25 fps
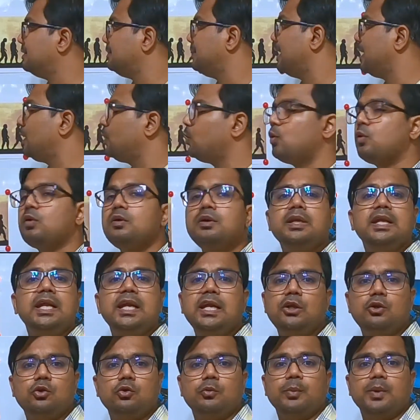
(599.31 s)
They don't
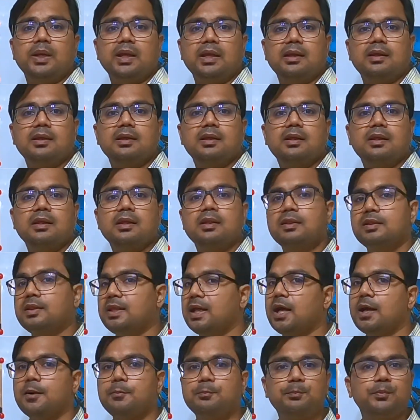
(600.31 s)
need to be.
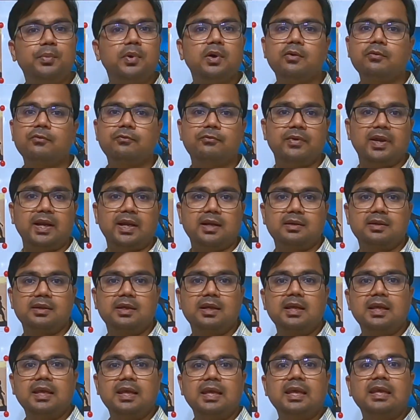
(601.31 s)
They are perfect
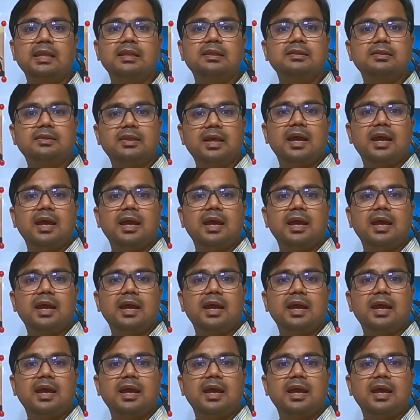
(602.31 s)
in